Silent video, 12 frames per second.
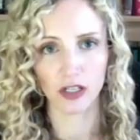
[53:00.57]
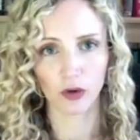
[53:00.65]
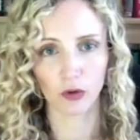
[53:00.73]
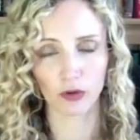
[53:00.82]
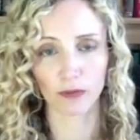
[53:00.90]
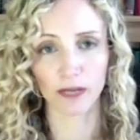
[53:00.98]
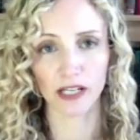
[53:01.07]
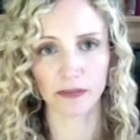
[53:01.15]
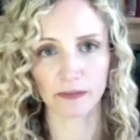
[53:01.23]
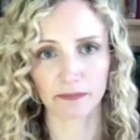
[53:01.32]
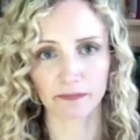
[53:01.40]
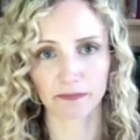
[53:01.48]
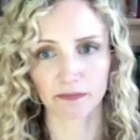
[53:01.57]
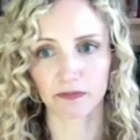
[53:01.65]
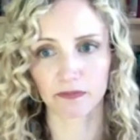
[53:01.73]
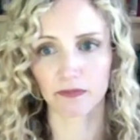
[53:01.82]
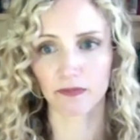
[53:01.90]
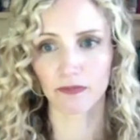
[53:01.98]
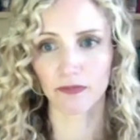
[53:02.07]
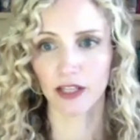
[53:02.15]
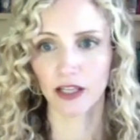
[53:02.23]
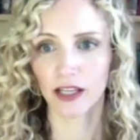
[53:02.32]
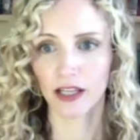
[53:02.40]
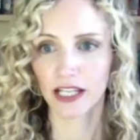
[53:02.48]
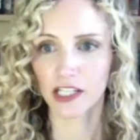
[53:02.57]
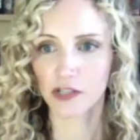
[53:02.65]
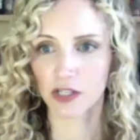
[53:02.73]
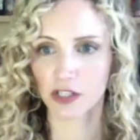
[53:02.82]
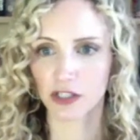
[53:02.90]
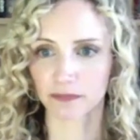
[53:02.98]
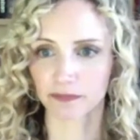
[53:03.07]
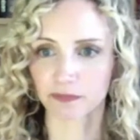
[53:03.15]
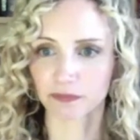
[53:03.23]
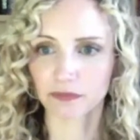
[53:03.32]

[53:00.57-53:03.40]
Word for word: or a madam. Next question.